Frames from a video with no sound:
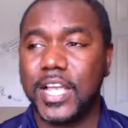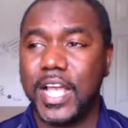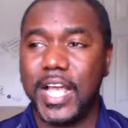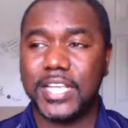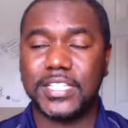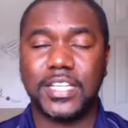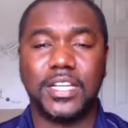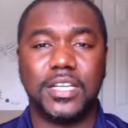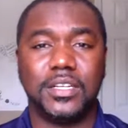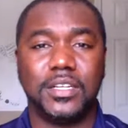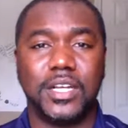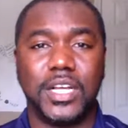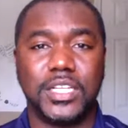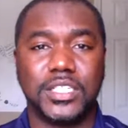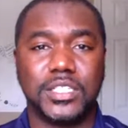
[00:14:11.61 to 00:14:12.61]
as a
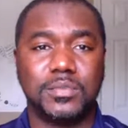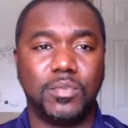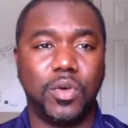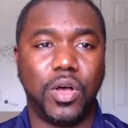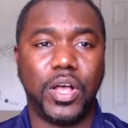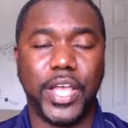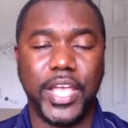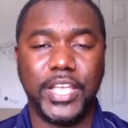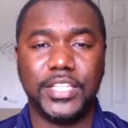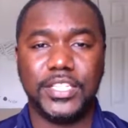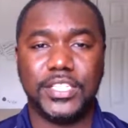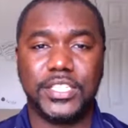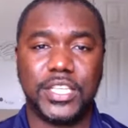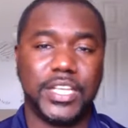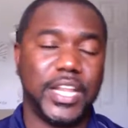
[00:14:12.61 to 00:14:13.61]
small
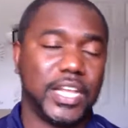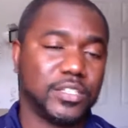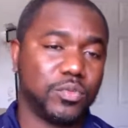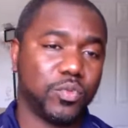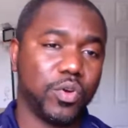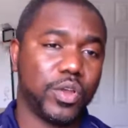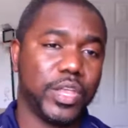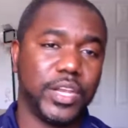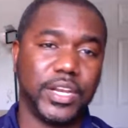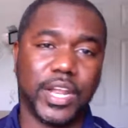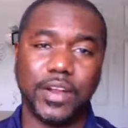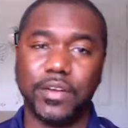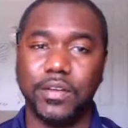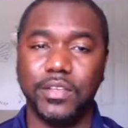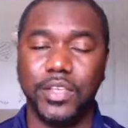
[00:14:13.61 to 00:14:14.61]
agency that's working
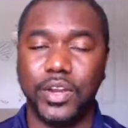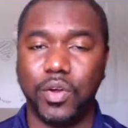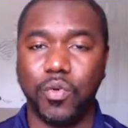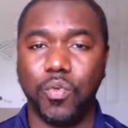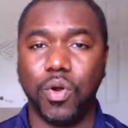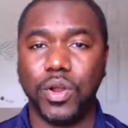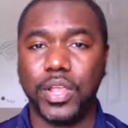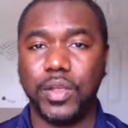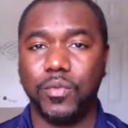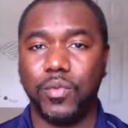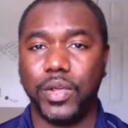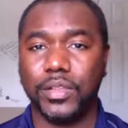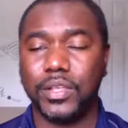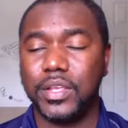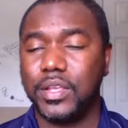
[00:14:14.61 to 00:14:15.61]

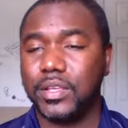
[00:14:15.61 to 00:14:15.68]
with